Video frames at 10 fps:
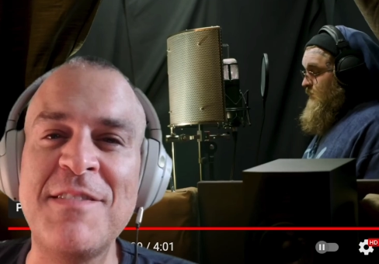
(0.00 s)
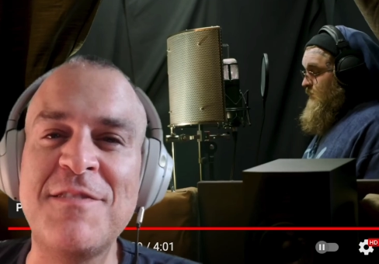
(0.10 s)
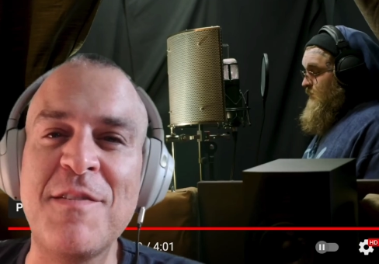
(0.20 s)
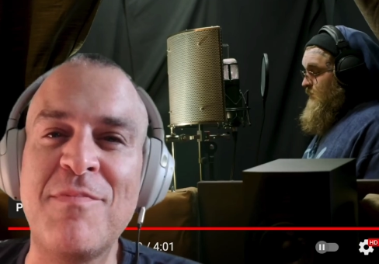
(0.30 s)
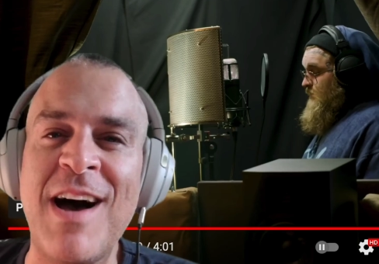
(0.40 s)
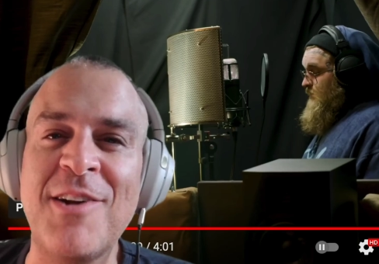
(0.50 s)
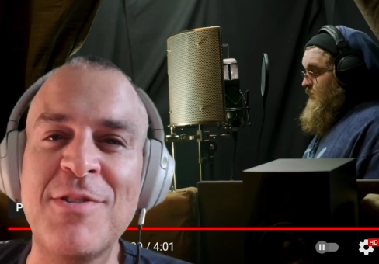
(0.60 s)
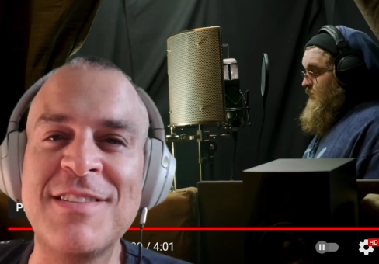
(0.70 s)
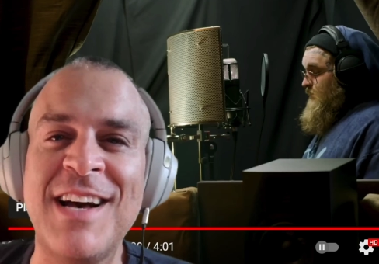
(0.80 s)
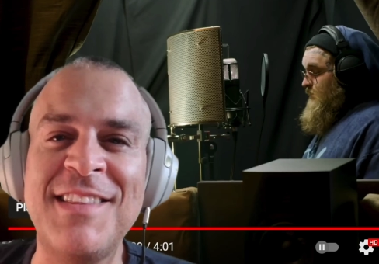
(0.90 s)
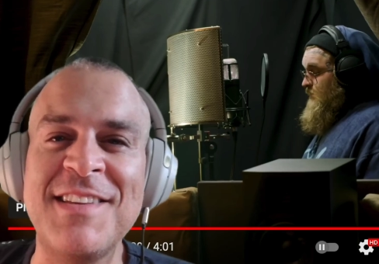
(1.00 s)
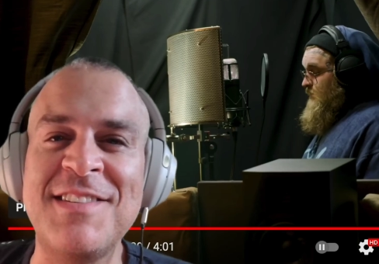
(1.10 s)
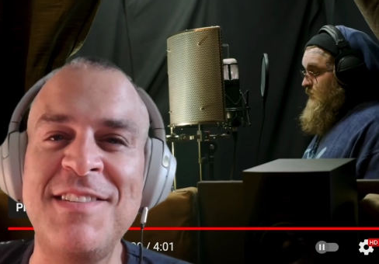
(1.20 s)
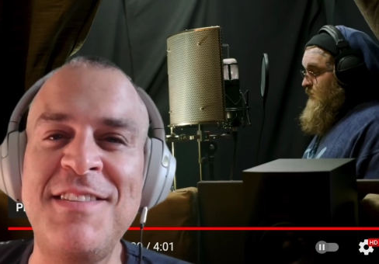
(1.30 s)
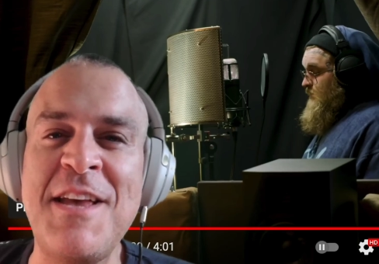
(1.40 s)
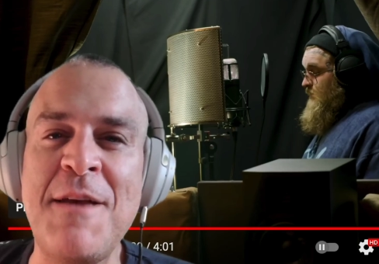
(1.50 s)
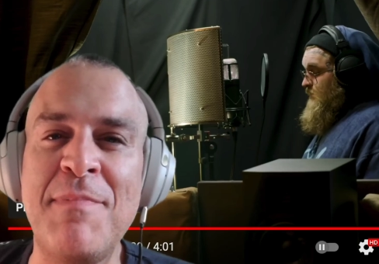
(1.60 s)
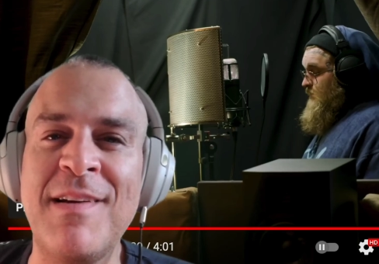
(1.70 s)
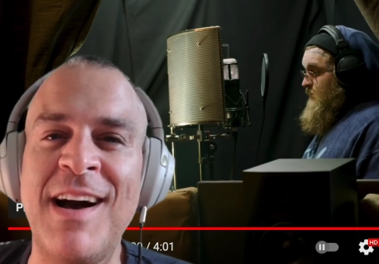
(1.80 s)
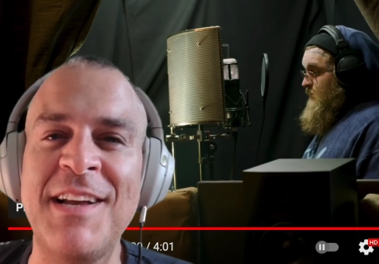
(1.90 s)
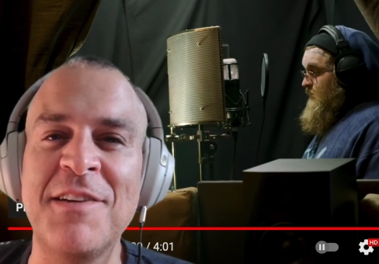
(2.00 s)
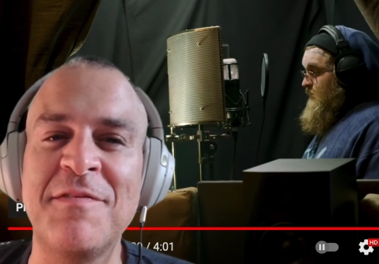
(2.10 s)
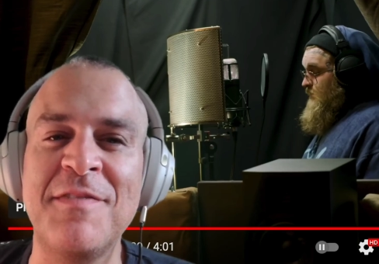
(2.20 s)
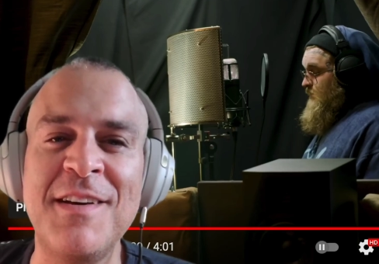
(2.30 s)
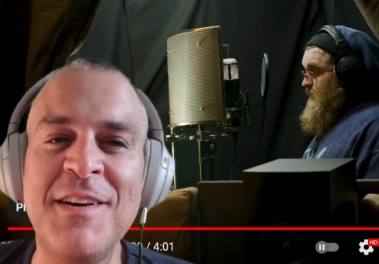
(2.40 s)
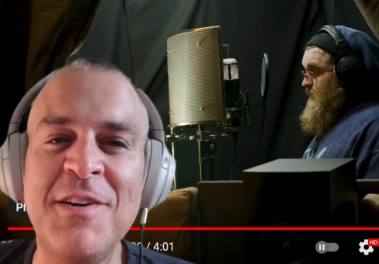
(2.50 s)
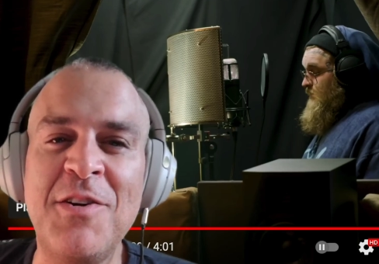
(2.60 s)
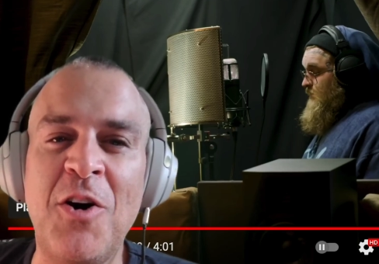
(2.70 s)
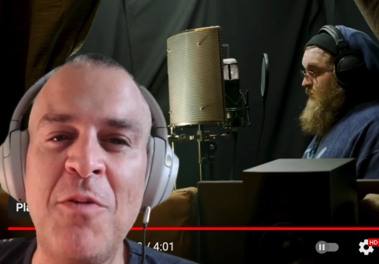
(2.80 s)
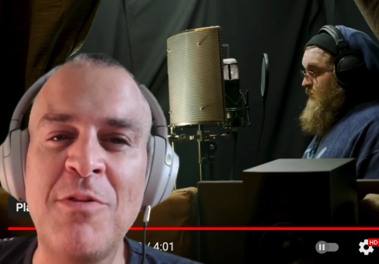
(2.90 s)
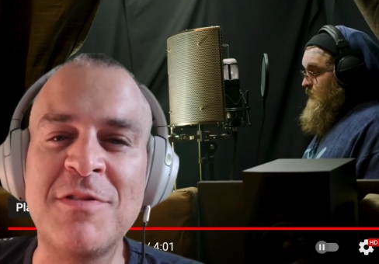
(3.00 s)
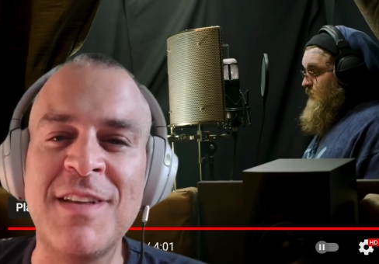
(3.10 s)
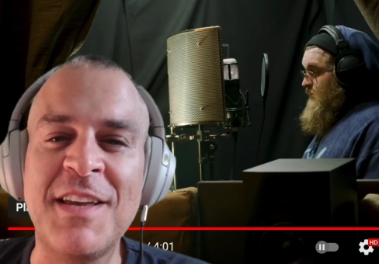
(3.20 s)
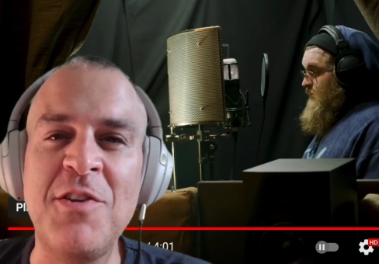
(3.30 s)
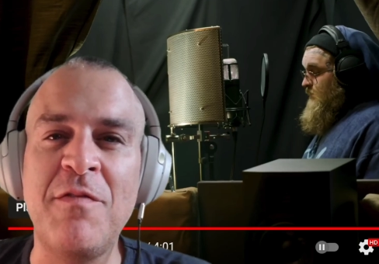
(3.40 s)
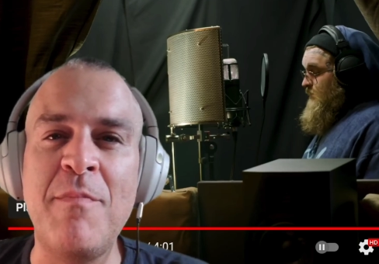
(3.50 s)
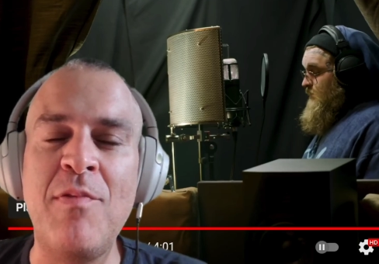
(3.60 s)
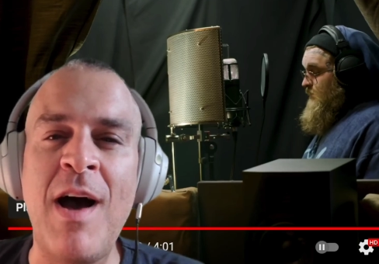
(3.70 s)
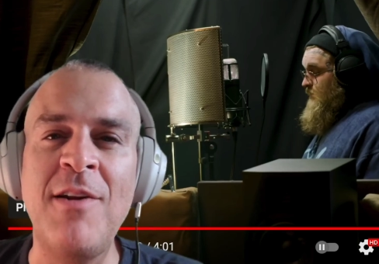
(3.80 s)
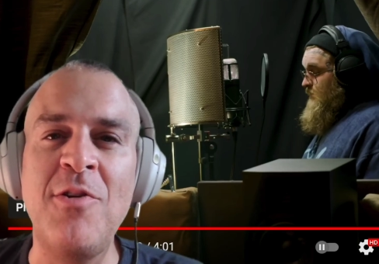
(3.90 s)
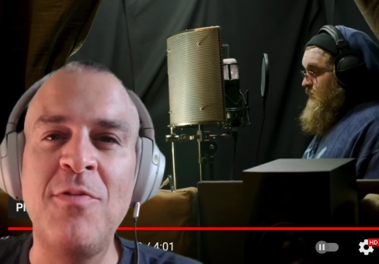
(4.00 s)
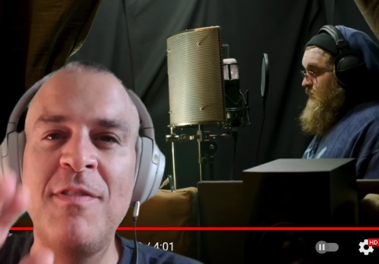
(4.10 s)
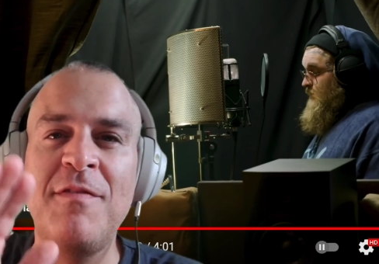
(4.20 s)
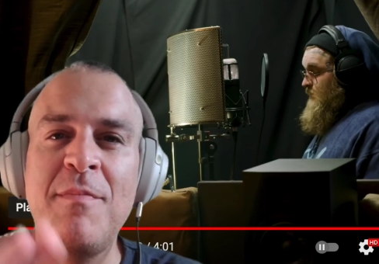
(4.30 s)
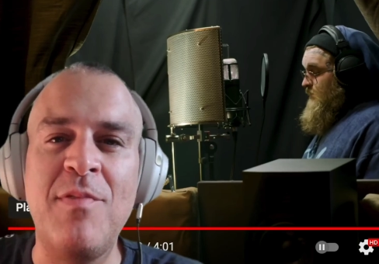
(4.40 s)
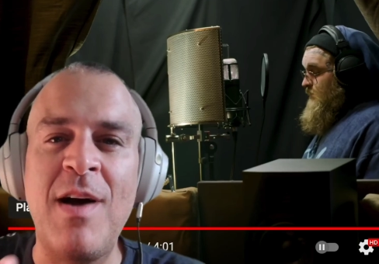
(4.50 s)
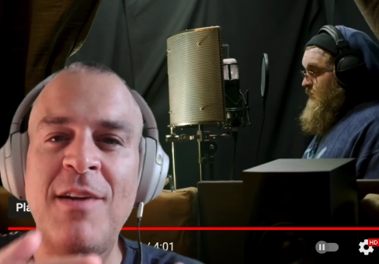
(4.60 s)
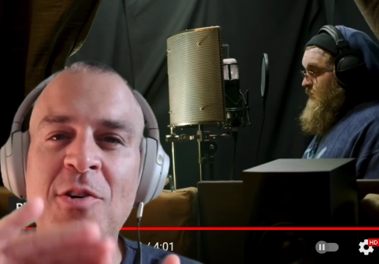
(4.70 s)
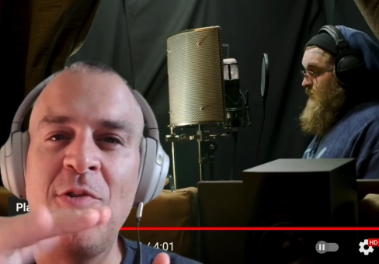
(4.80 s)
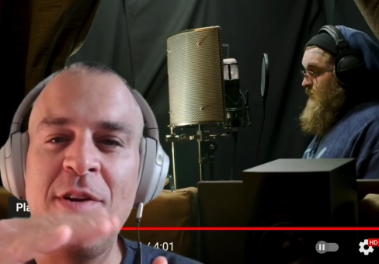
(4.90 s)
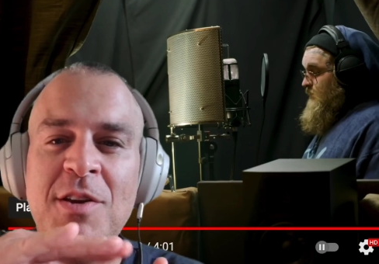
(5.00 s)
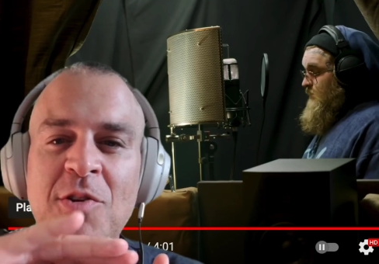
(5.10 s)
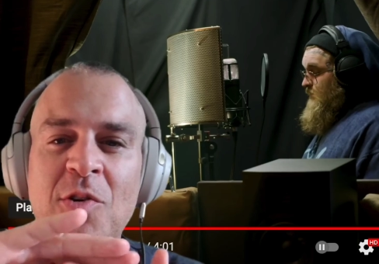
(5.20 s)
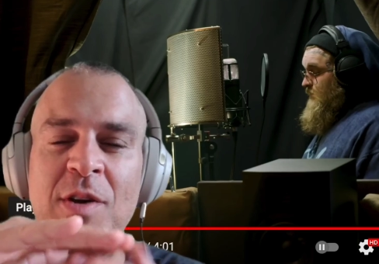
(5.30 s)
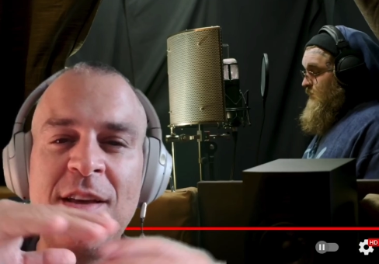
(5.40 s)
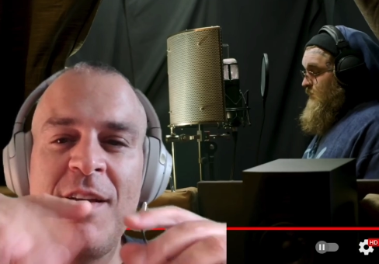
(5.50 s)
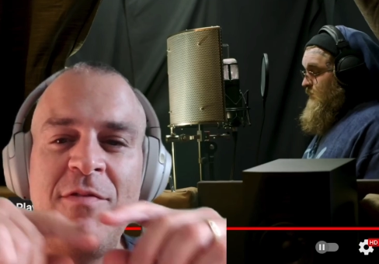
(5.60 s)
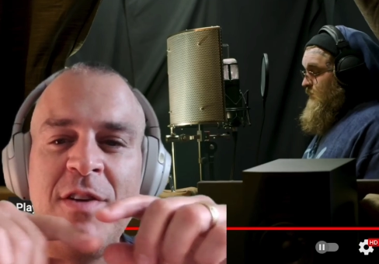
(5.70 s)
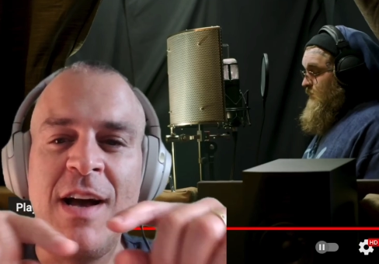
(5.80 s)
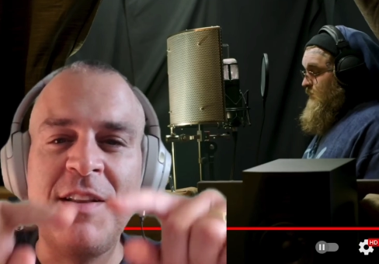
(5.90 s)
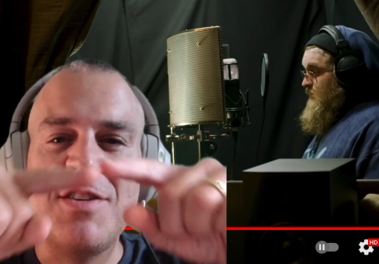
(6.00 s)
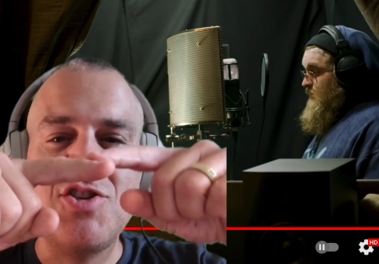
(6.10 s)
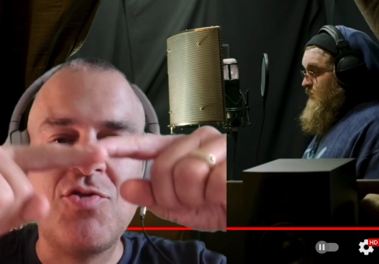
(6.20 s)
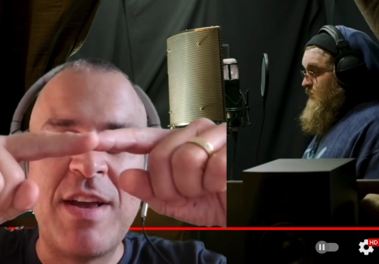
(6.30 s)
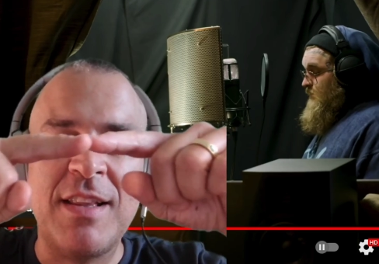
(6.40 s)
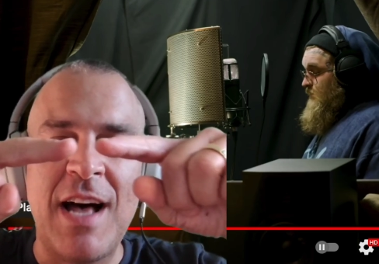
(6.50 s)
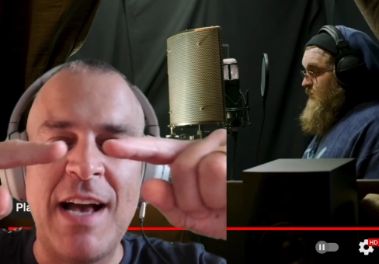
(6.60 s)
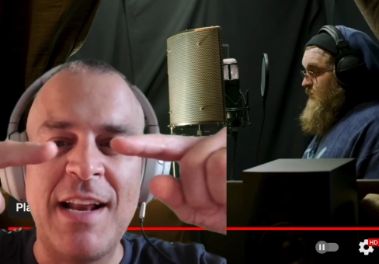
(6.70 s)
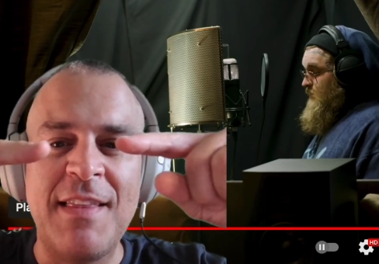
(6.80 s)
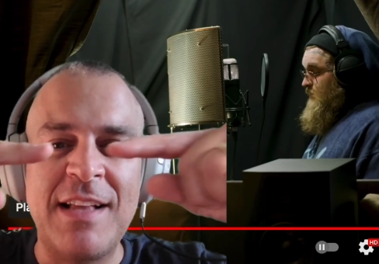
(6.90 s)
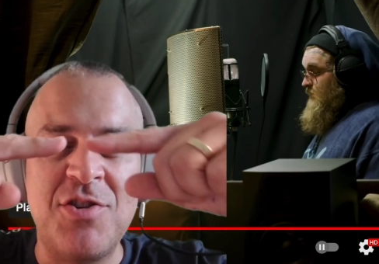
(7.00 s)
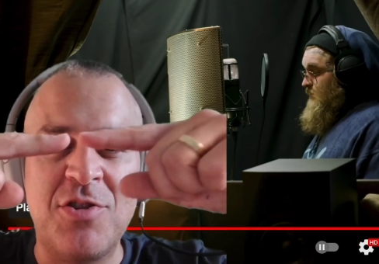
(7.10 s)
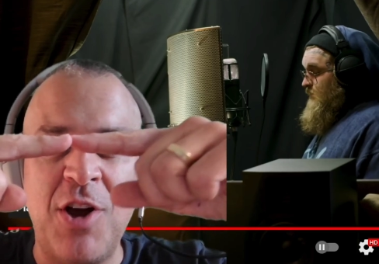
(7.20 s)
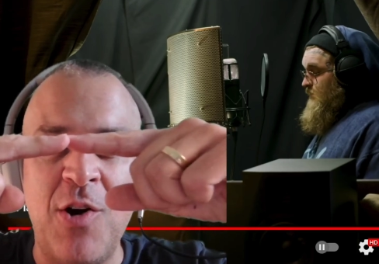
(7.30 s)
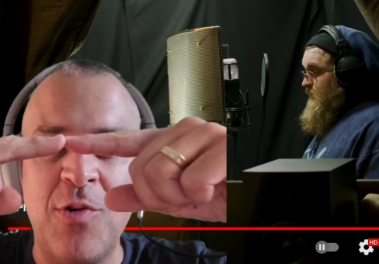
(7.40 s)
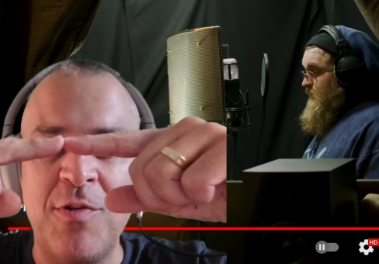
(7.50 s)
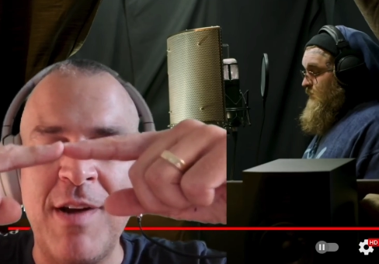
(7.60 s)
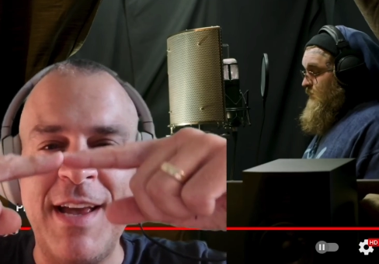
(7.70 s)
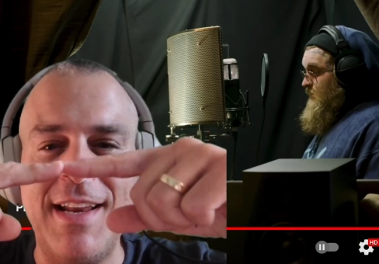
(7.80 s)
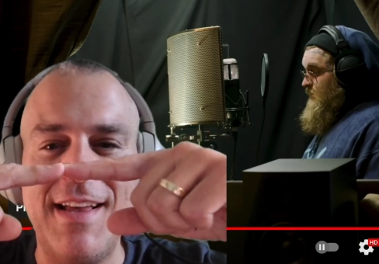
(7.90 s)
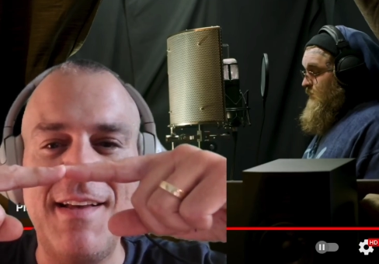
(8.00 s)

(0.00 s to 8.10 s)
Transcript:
Speaker 1: his vibrato. It's got this deep kind of almost like you know vibrato vibrato you know if you got this straight line and that's your tone right